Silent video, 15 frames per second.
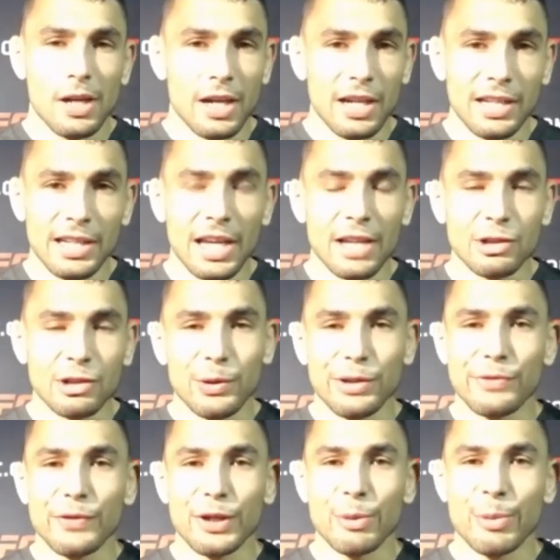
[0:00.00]
Uh, yeah, it's
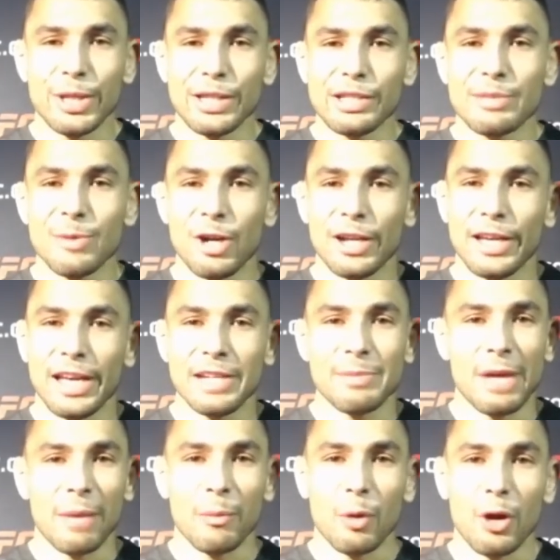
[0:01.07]
always fun to be in the small cage,
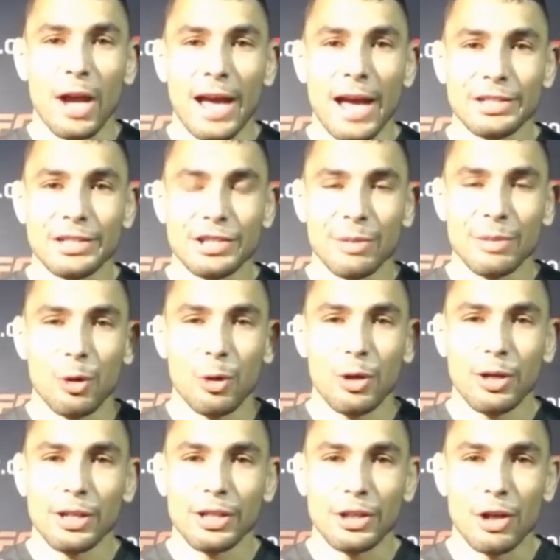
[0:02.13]
man. More action,
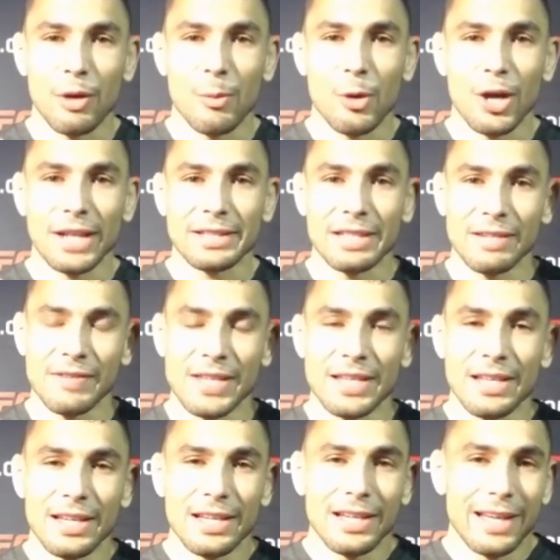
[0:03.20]
more you know, more
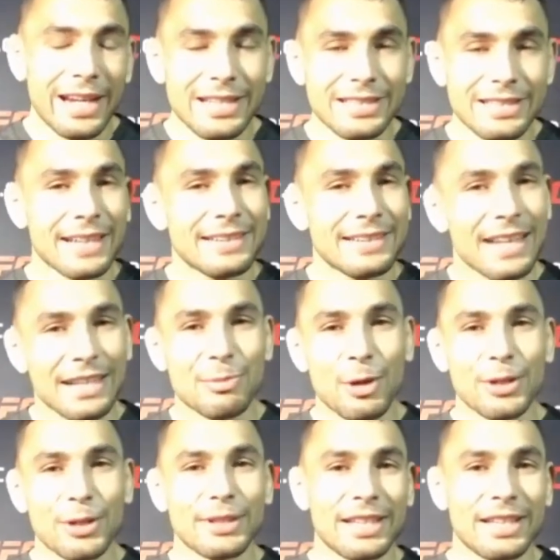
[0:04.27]
activity. And it's not that
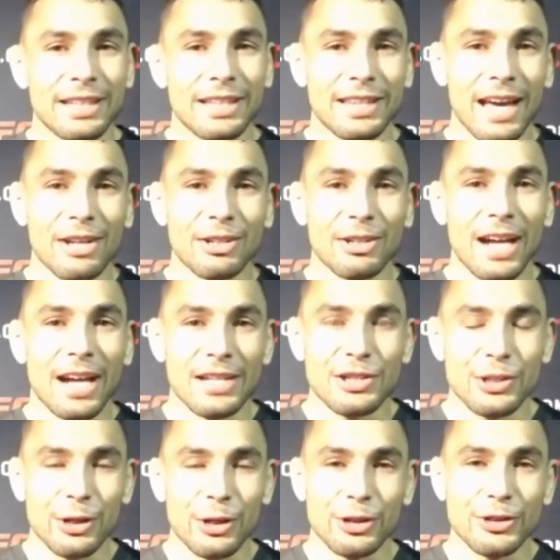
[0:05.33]
small to the lighter
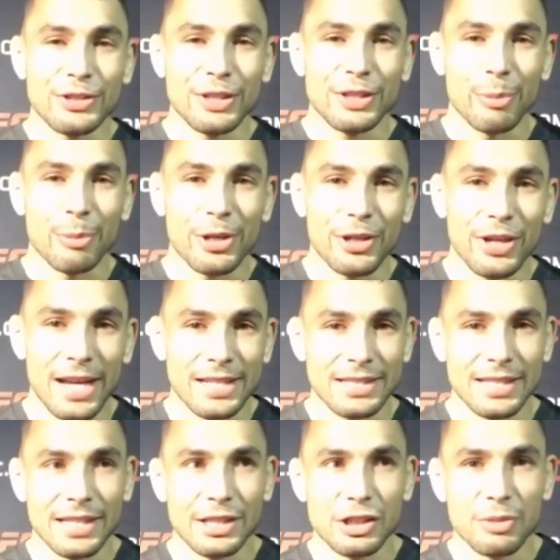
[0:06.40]
guys. You know, usually the bigger
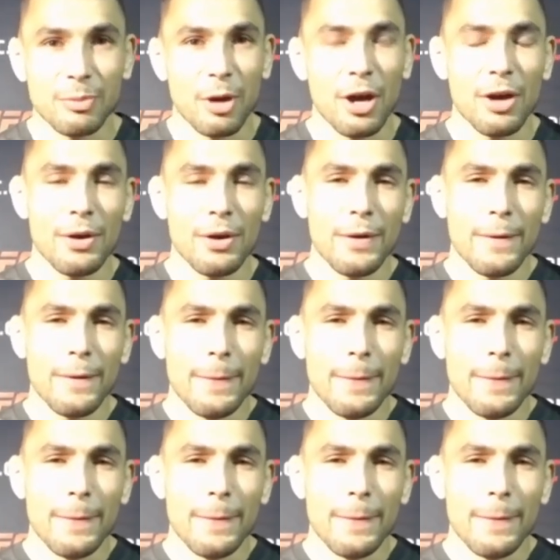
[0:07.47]
guys think it's small.